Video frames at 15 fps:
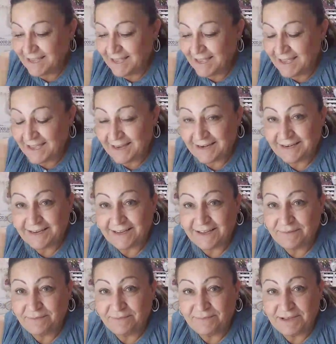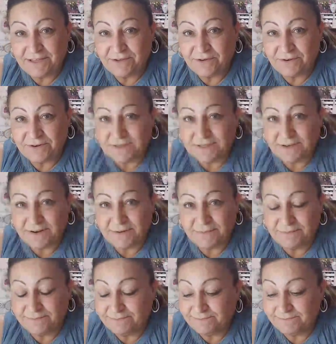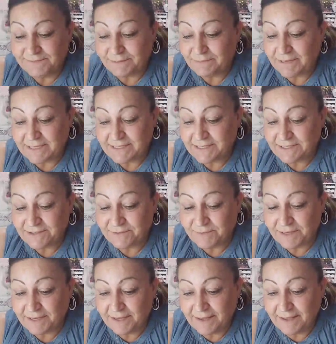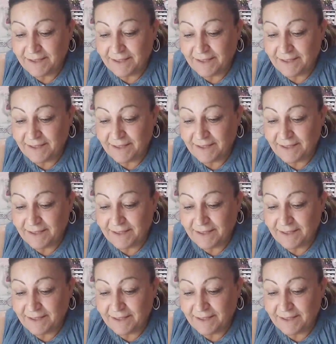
And my daughters are a blessing to me,